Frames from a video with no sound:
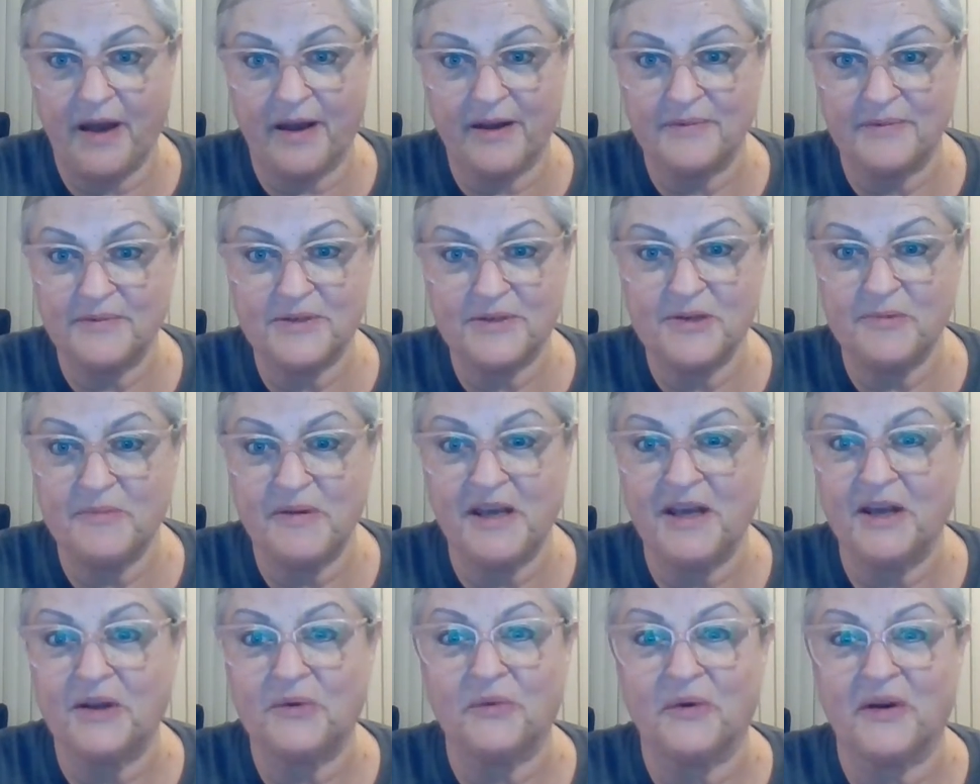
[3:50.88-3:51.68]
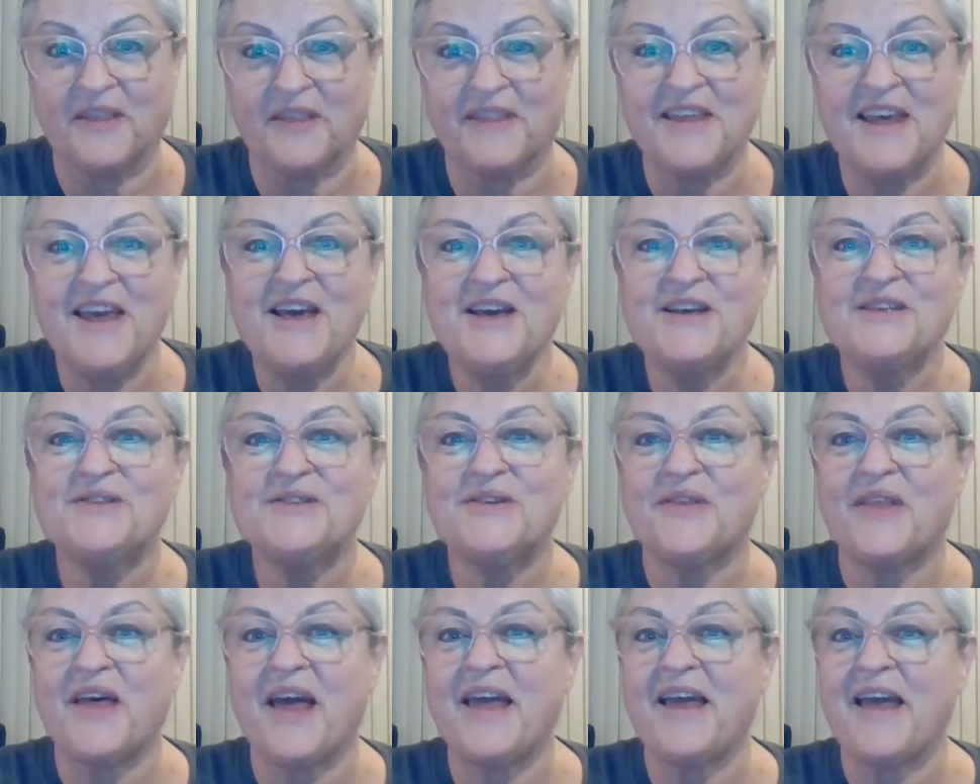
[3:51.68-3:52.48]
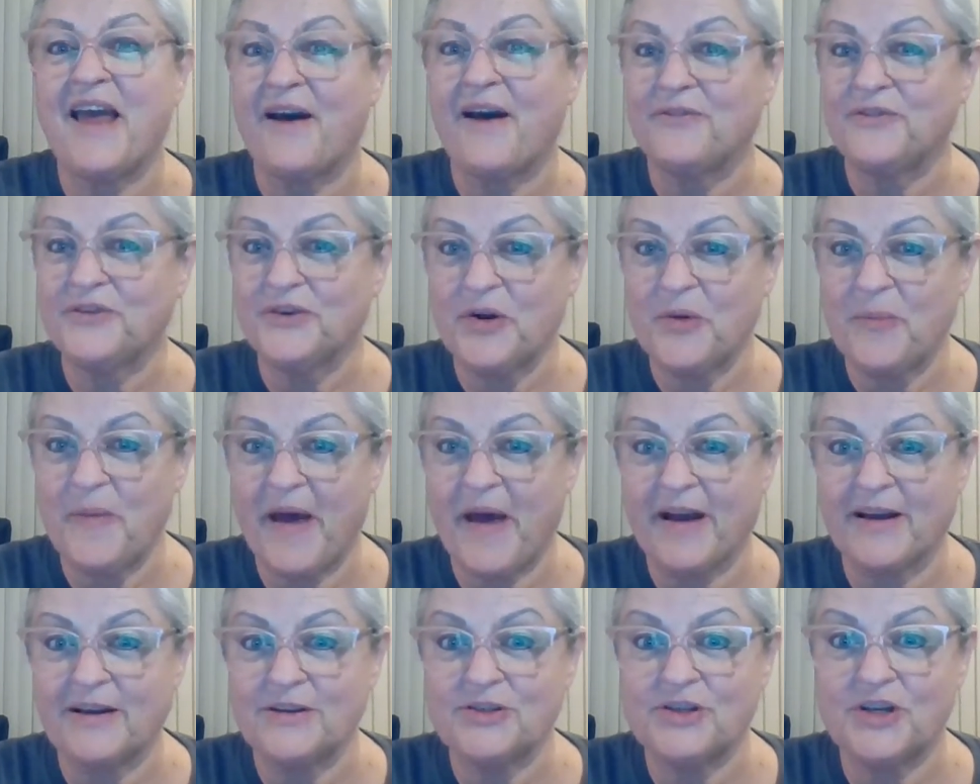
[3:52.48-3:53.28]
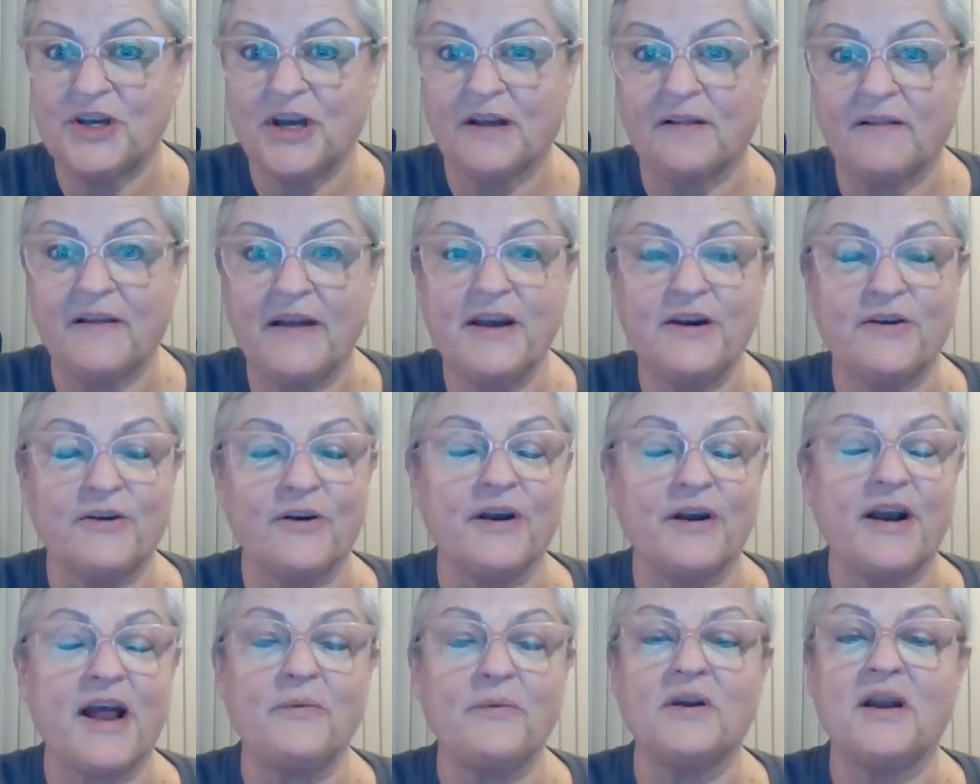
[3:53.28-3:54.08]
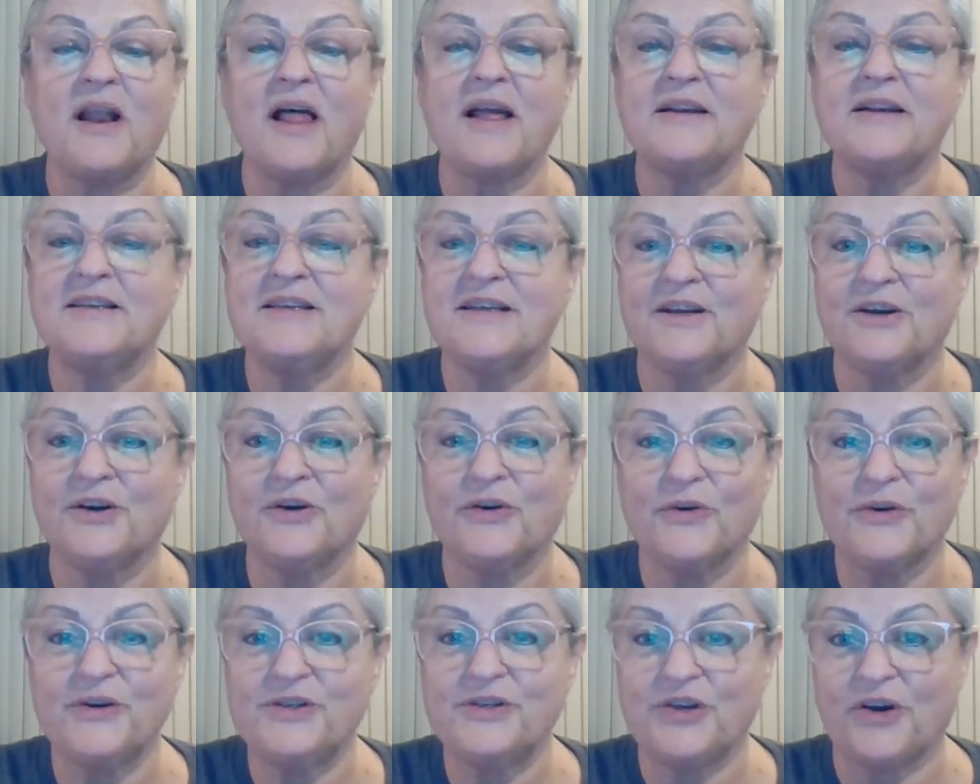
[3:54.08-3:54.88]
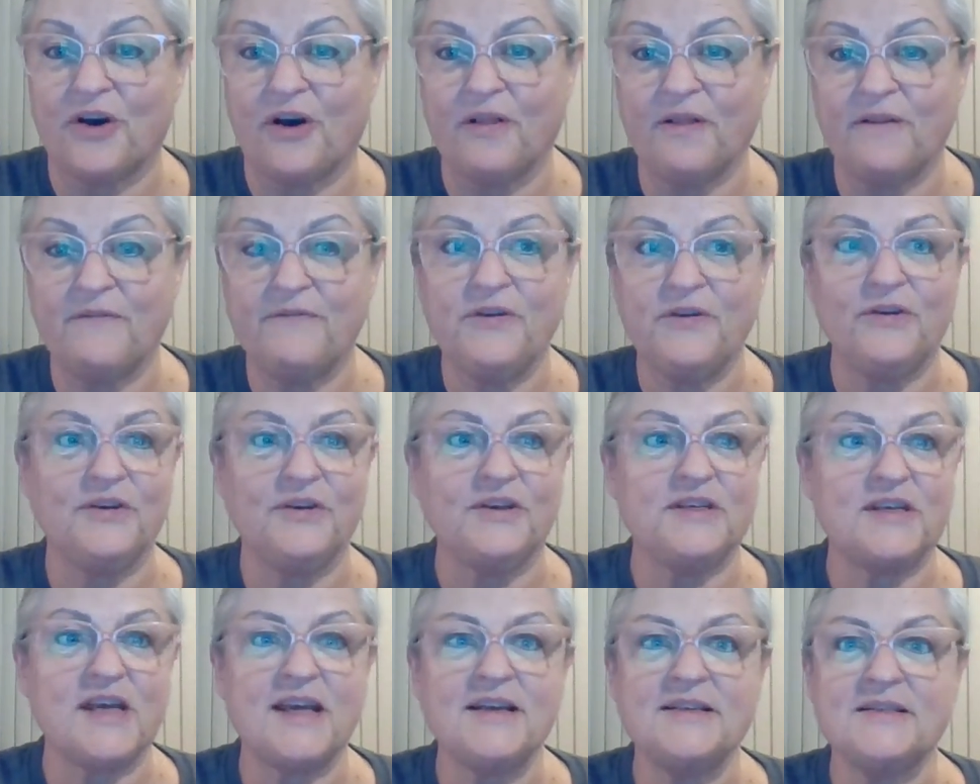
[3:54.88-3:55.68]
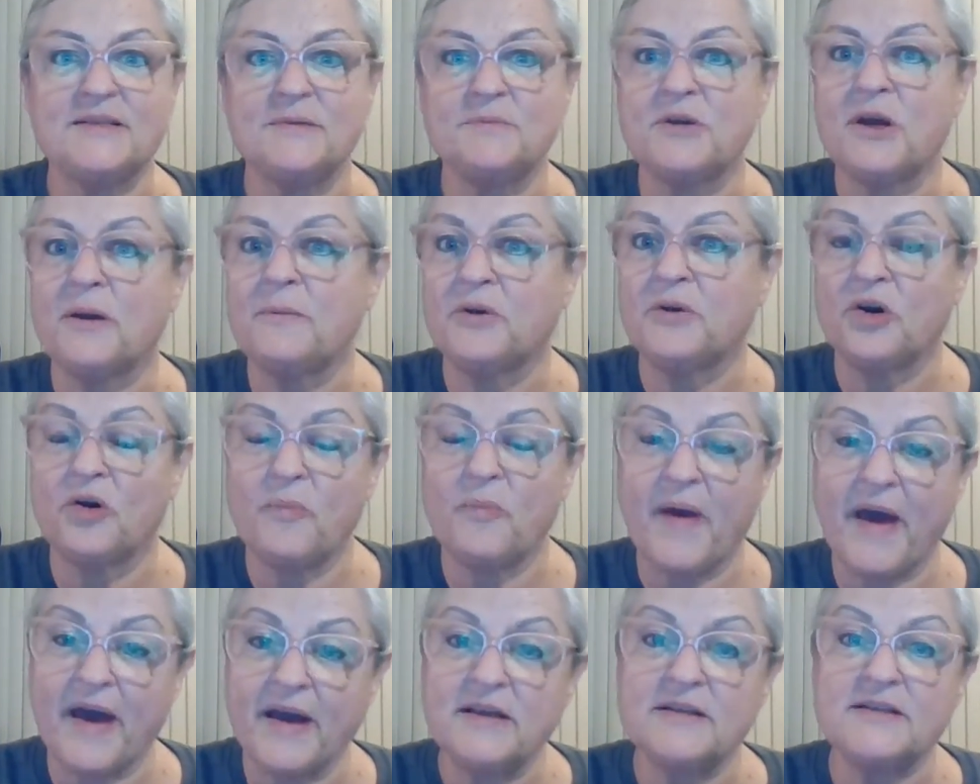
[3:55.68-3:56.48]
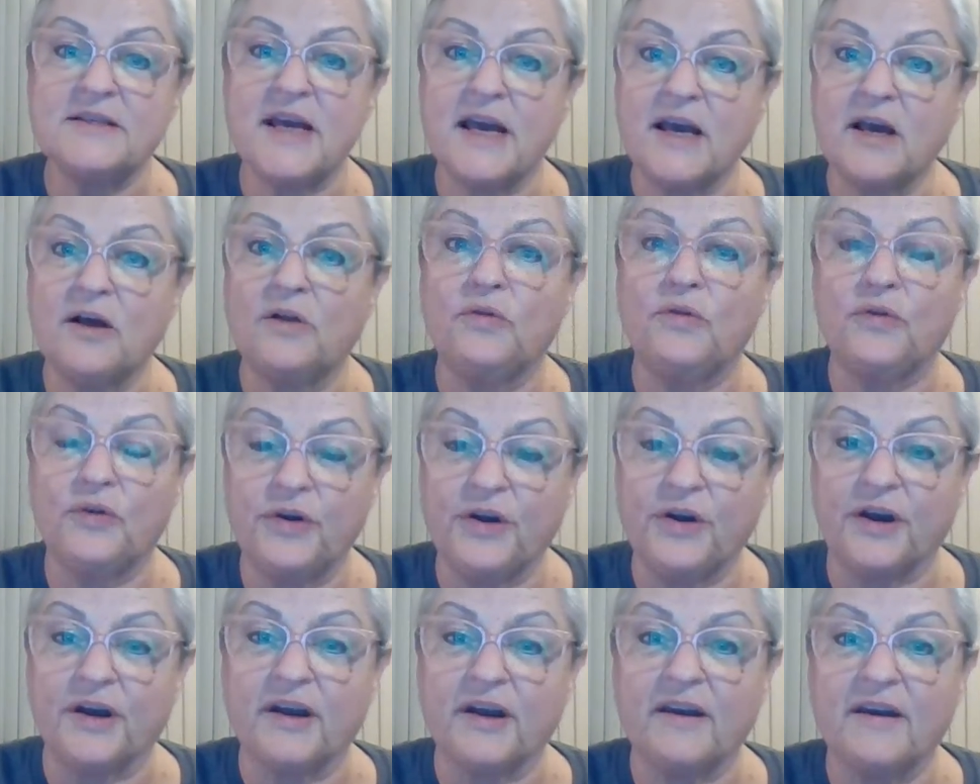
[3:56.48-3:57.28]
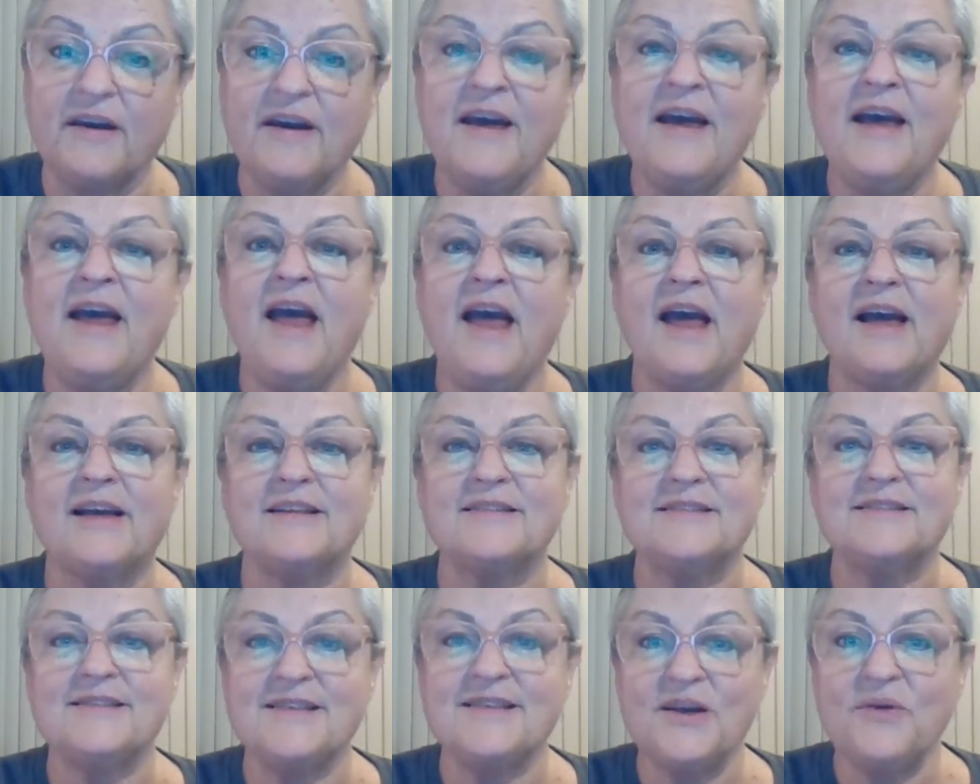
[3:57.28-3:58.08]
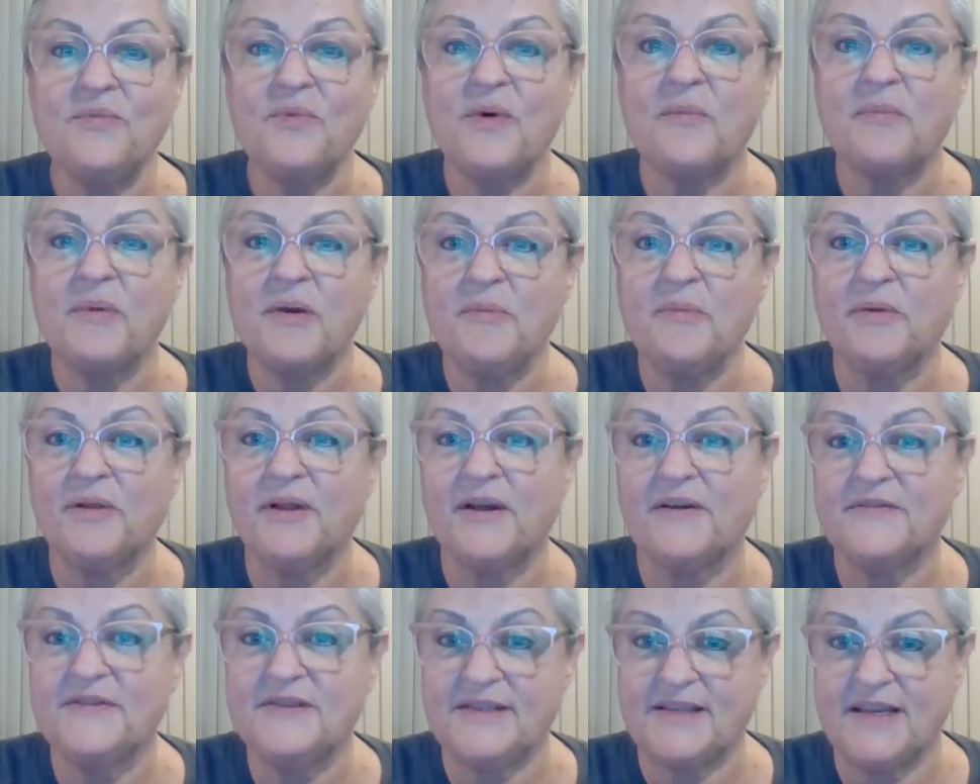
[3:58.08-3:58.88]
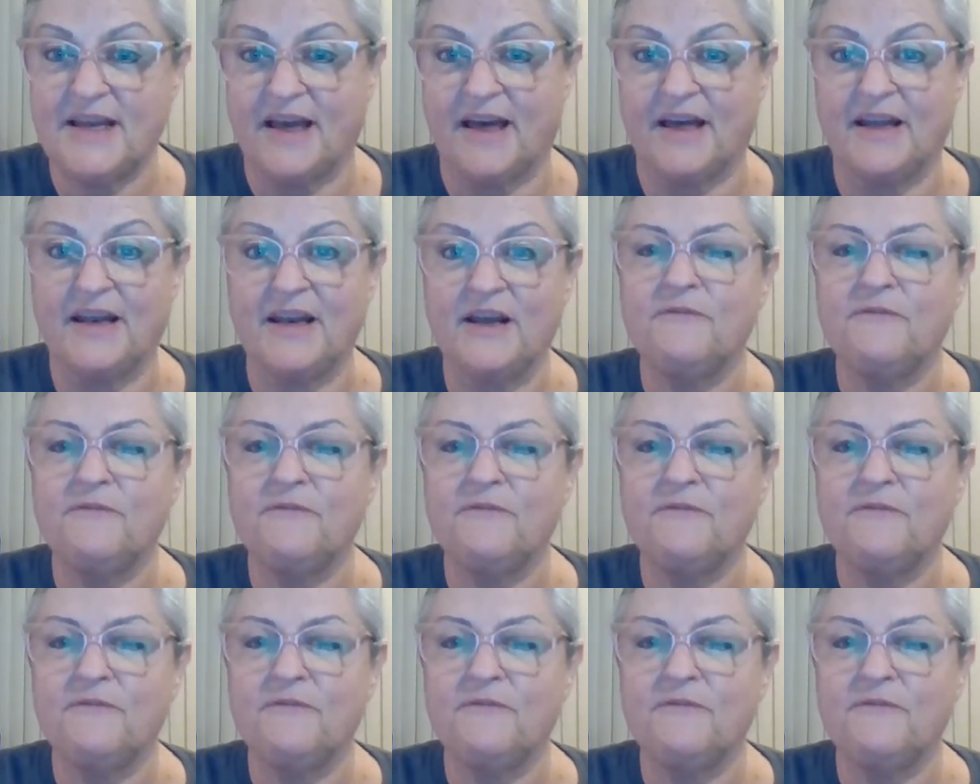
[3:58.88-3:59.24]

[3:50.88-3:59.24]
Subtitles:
begin with. So they have to go back and check later. And I would like to encourage all of you to take some time to go back and take a look and see what people have said.